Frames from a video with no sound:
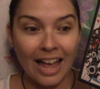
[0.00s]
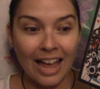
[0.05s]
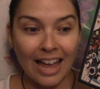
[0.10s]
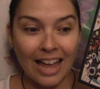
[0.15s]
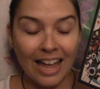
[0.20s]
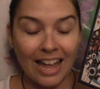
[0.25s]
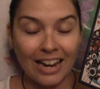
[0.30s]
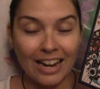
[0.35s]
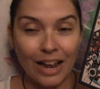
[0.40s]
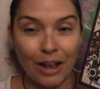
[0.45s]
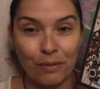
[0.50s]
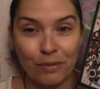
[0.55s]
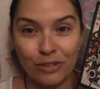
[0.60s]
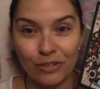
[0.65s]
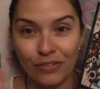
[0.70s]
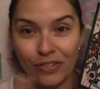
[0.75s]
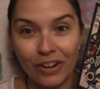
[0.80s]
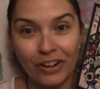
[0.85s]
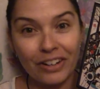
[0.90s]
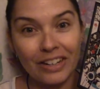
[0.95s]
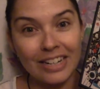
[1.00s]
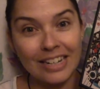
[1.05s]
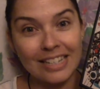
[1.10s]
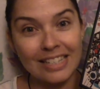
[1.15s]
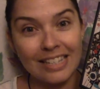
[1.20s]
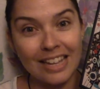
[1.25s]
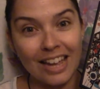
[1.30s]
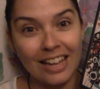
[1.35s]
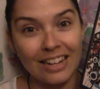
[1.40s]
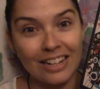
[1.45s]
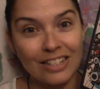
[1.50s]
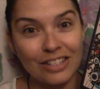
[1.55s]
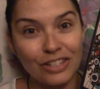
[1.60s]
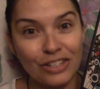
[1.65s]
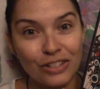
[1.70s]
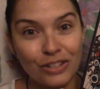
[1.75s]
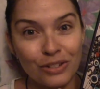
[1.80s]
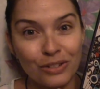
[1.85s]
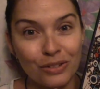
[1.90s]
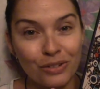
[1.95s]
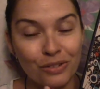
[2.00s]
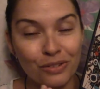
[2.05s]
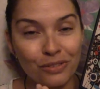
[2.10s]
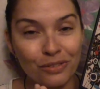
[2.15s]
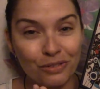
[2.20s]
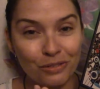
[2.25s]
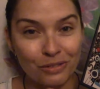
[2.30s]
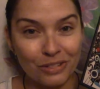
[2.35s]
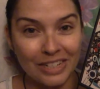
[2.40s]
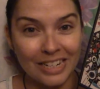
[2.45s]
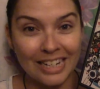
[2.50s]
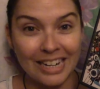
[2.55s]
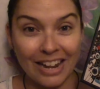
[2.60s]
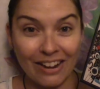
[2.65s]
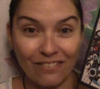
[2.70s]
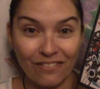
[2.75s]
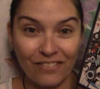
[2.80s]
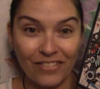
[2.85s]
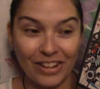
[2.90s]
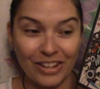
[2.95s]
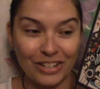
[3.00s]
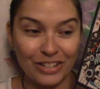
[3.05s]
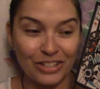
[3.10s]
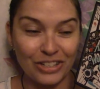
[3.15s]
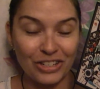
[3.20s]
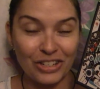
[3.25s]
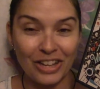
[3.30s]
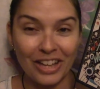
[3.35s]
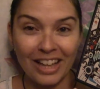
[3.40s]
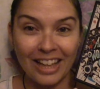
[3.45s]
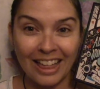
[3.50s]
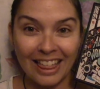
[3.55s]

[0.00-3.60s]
and I was very excited to read and finish